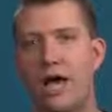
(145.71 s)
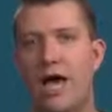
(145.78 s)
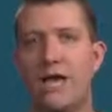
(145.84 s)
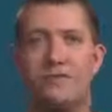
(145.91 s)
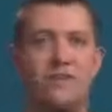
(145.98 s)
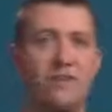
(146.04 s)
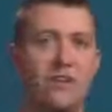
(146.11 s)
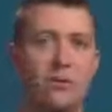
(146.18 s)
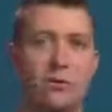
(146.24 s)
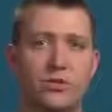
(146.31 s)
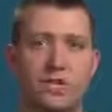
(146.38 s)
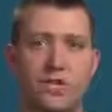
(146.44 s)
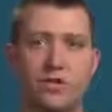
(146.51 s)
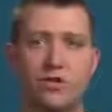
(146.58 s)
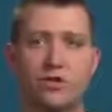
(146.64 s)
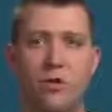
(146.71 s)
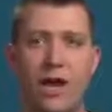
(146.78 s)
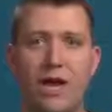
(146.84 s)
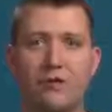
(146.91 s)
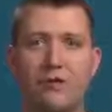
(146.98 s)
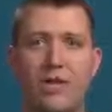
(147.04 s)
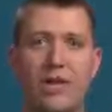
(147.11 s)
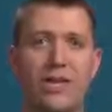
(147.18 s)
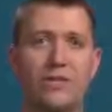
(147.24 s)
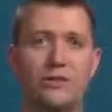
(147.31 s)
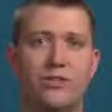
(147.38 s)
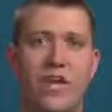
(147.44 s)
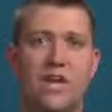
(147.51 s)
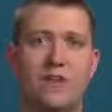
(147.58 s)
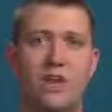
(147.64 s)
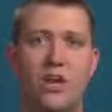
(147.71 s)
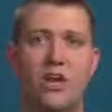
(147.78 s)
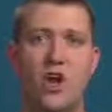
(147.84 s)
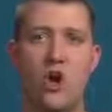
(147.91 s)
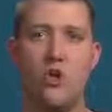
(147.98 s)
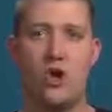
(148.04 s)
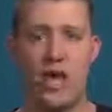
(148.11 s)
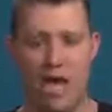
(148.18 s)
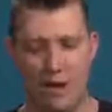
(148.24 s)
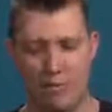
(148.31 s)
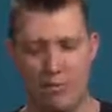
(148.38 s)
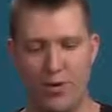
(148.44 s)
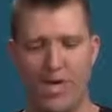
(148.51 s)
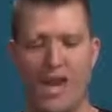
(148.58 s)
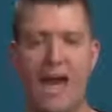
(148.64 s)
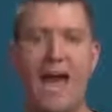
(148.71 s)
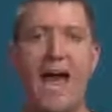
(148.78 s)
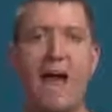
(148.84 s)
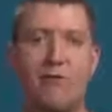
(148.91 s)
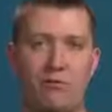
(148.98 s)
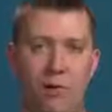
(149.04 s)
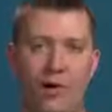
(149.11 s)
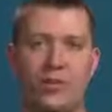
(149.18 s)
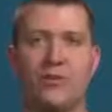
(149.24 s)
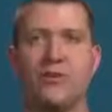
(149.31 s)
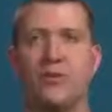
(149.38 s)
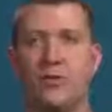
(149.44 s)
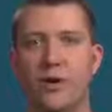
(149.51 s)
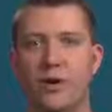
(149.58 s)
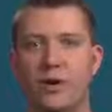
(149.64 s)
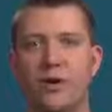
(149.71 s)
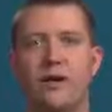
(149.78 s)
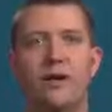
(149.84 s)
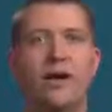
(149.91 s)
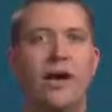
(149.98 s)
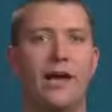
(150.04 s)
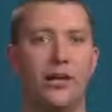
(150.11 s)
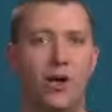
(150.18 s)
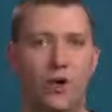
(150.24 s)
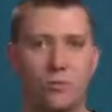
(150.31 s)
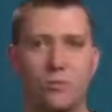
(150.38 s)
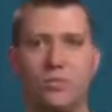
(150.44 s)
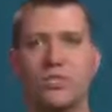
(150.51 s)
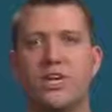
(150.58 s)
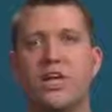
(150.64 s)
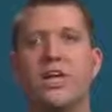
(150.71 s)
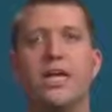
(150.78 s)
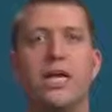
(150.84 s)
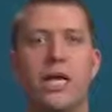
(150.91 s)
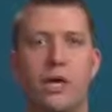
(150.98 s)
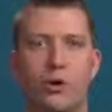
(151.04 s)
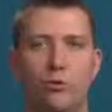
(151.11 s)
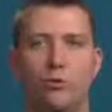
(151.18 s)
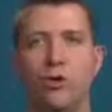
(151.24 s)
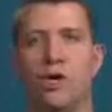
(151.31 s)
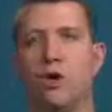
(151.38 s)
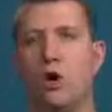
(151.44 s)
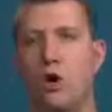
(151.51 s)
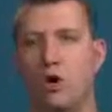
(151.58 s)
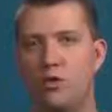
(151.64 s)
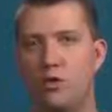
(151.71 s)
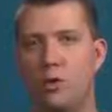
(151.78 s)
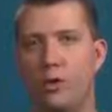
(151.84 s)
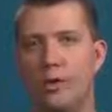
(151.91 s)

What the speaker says: At a 50% strength, it'll take that note and bring it halfway to the grid. At 100%, it would bring it all the